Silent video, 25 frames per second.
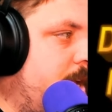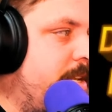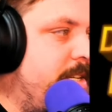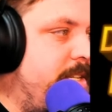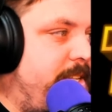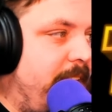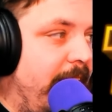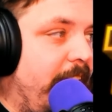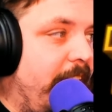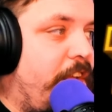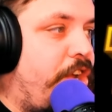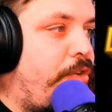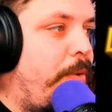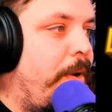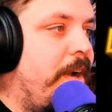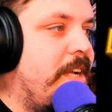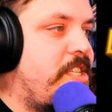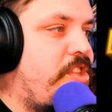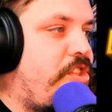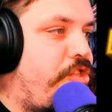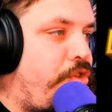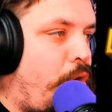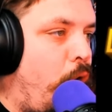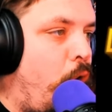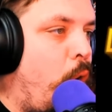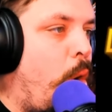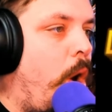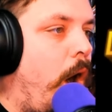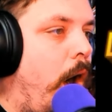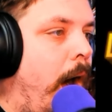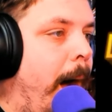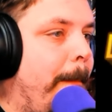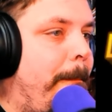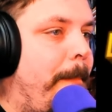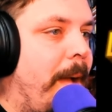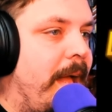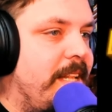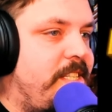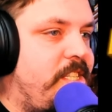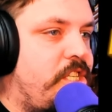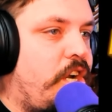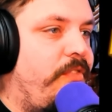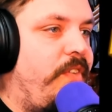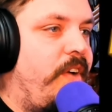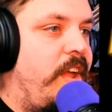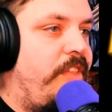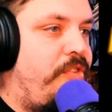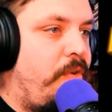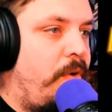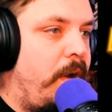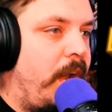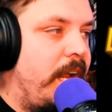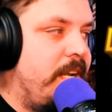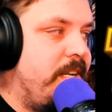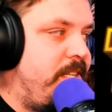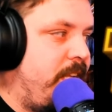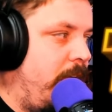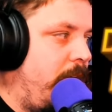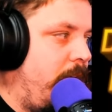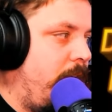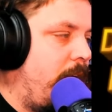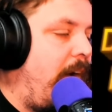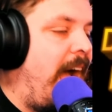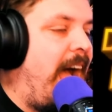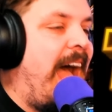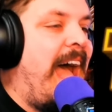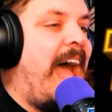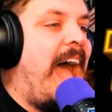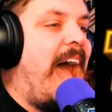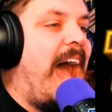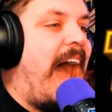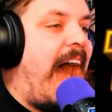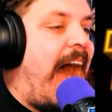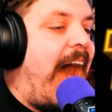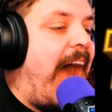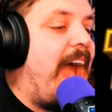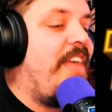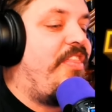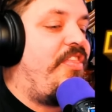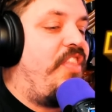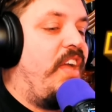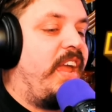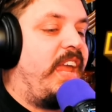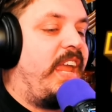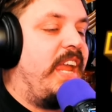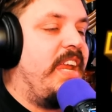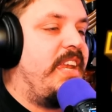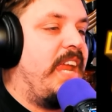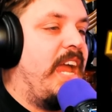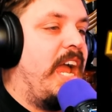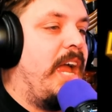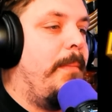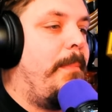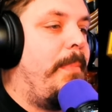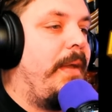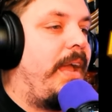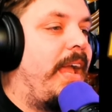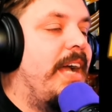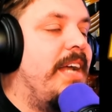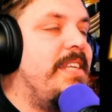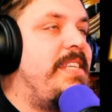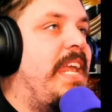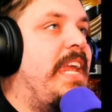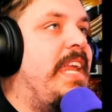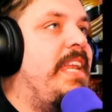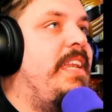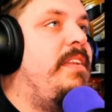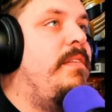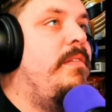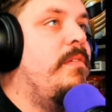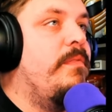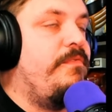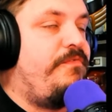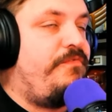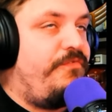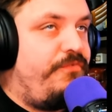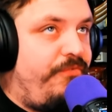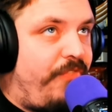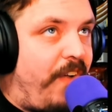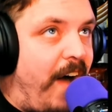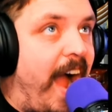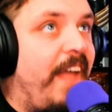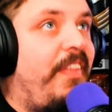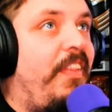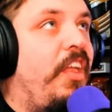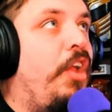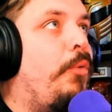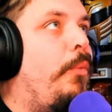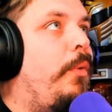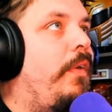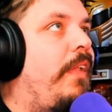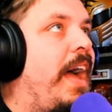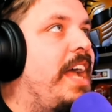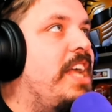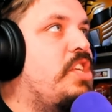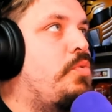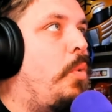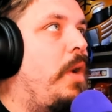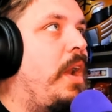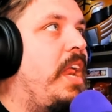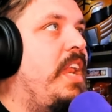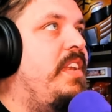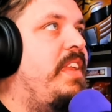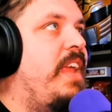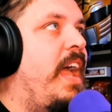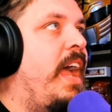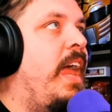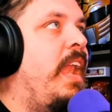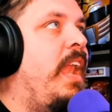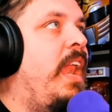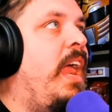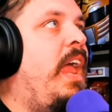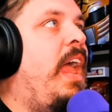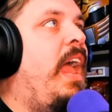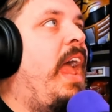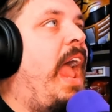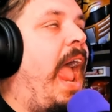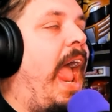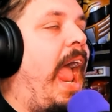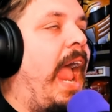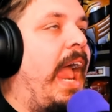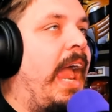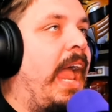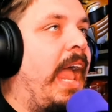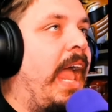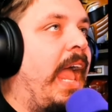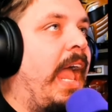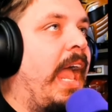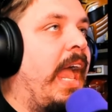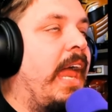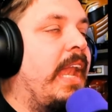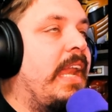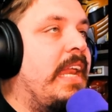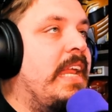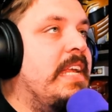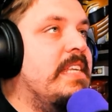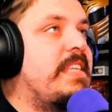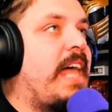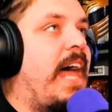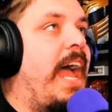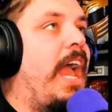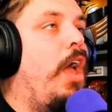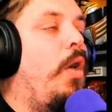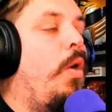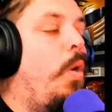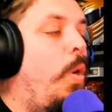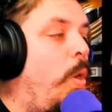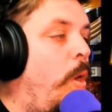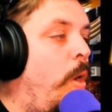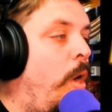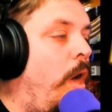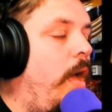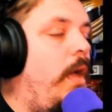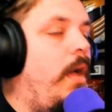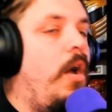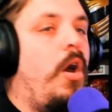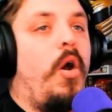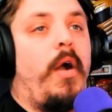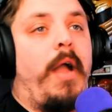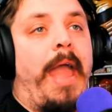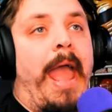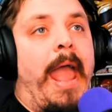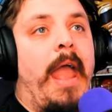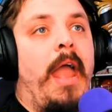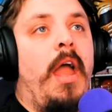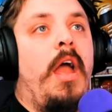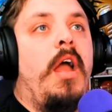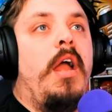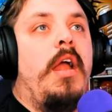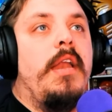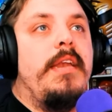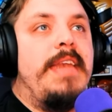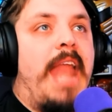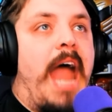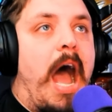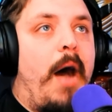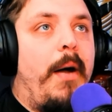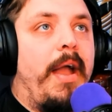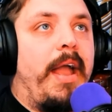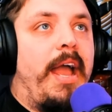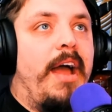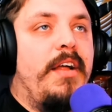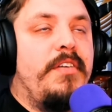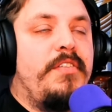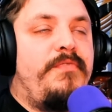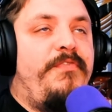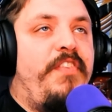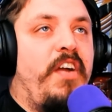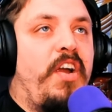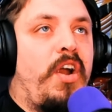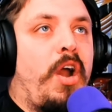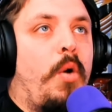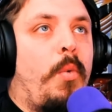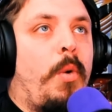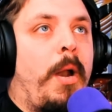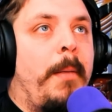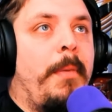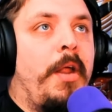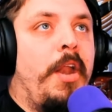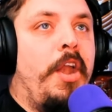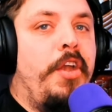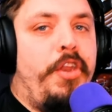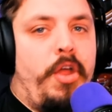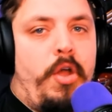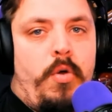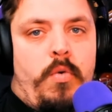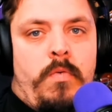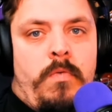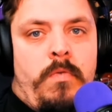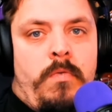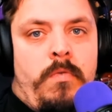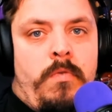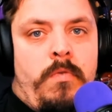Did Chris throw up at Cervi 319? I think he did because he finally realized what he did and he's like, huh, okay, now I got to figure out what I'm going to do.